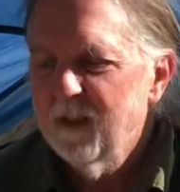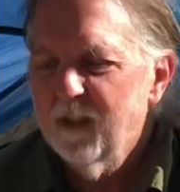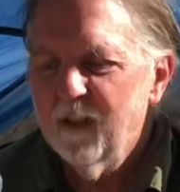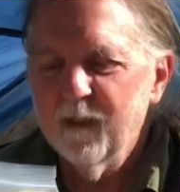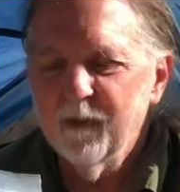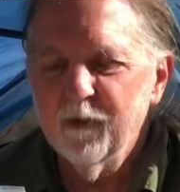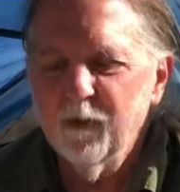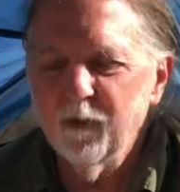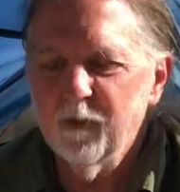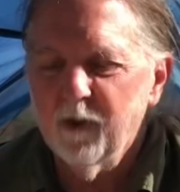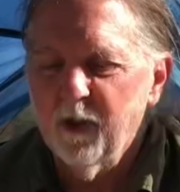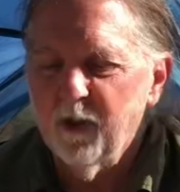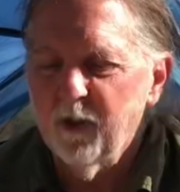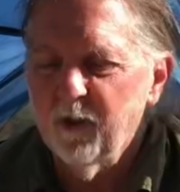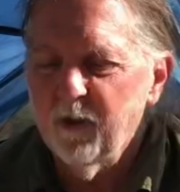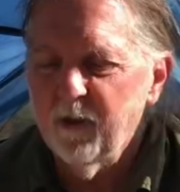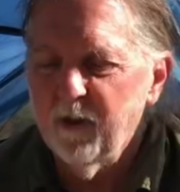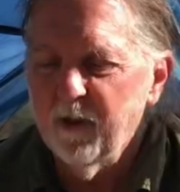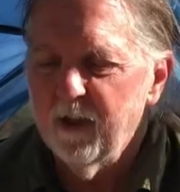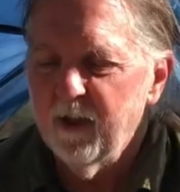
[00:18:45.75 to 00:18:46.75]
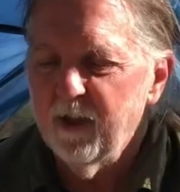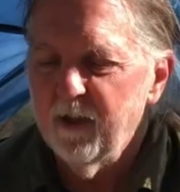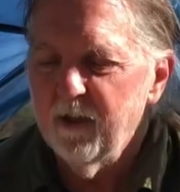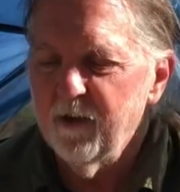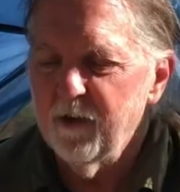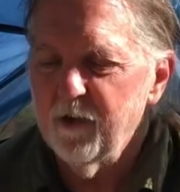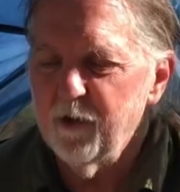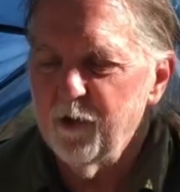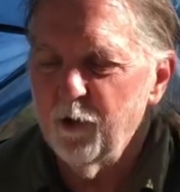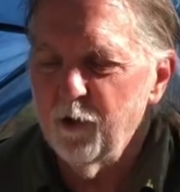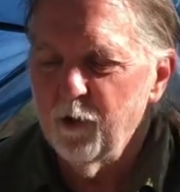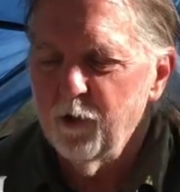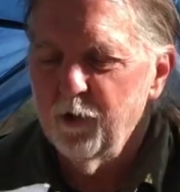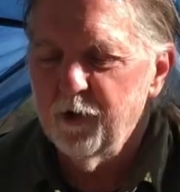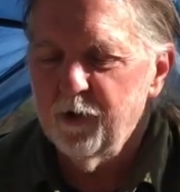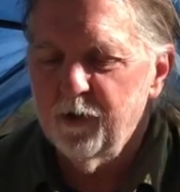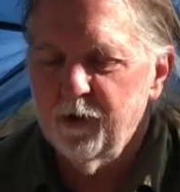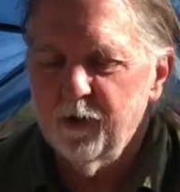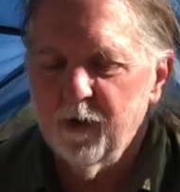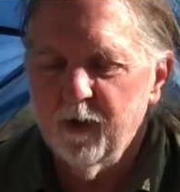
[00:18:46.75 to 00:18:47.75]
do carry the
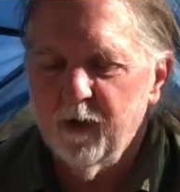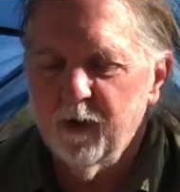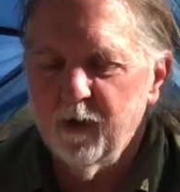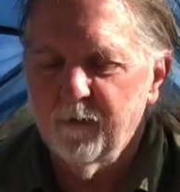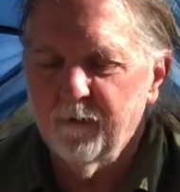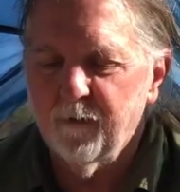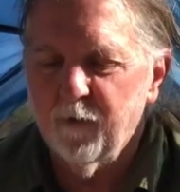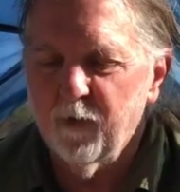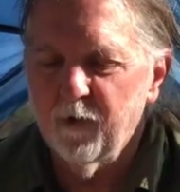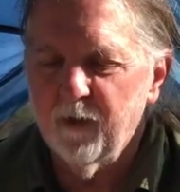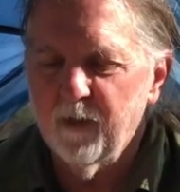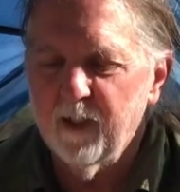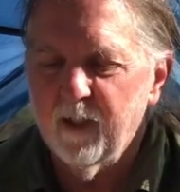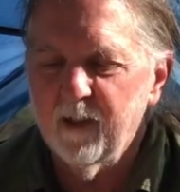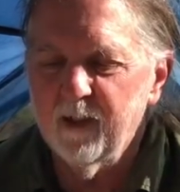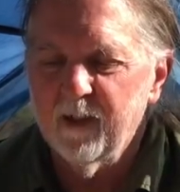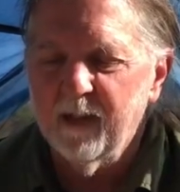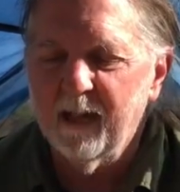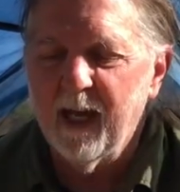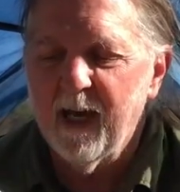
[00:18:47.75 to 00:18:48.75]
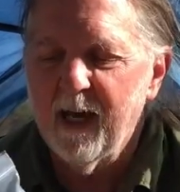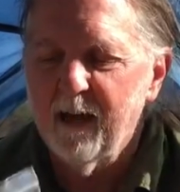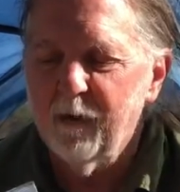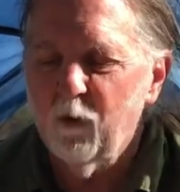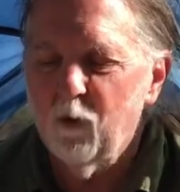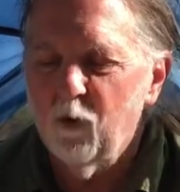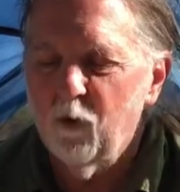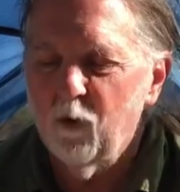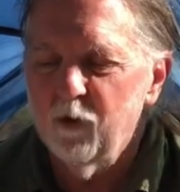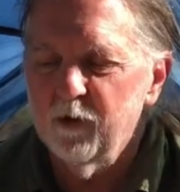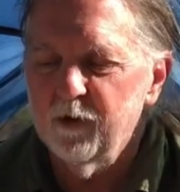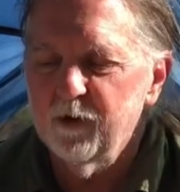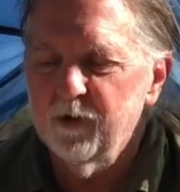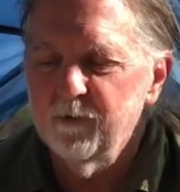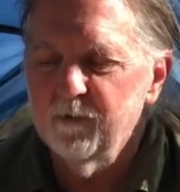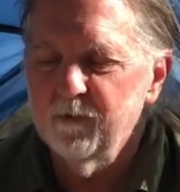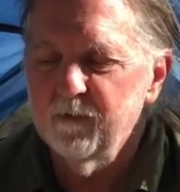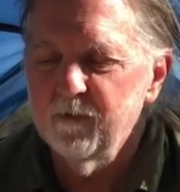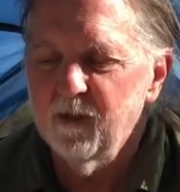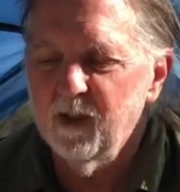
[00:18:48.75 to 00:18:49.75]
deuce for digging the cat holes.
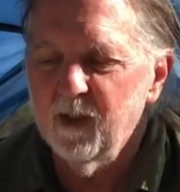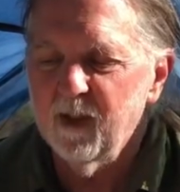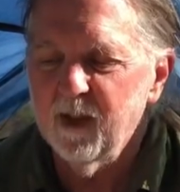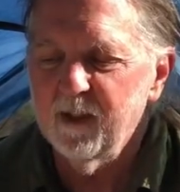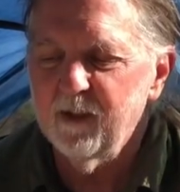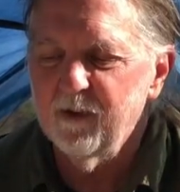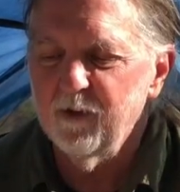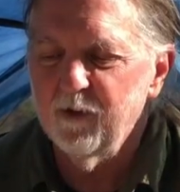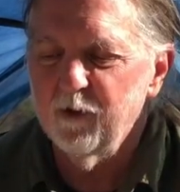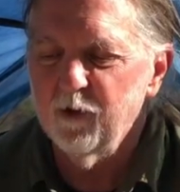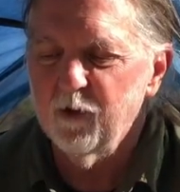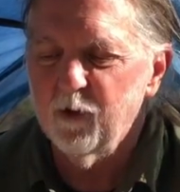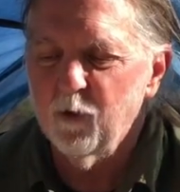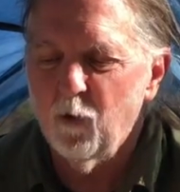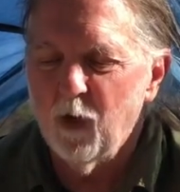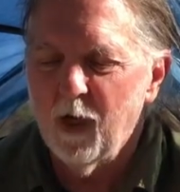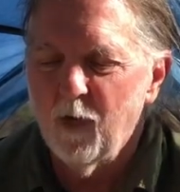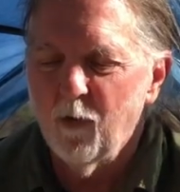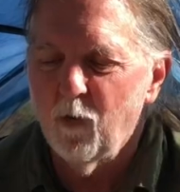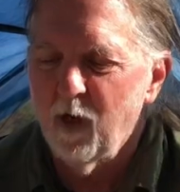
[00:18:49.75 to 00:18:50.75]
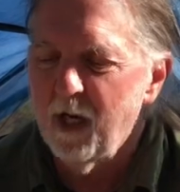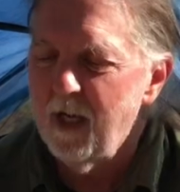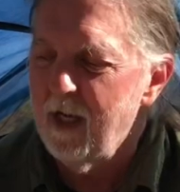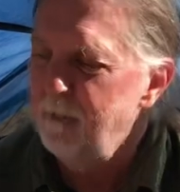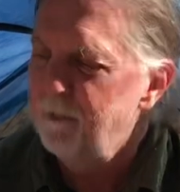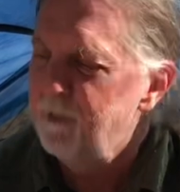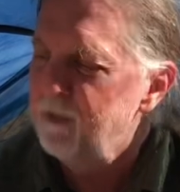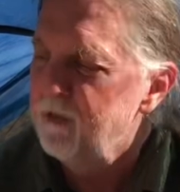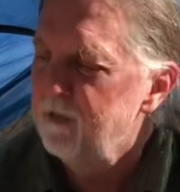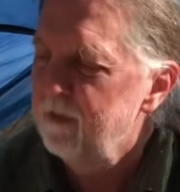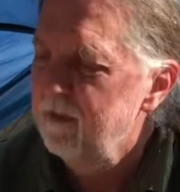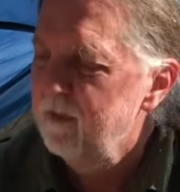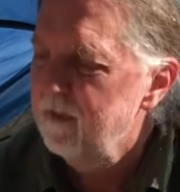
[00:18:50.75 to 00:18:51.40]
I like to use the wet wipes.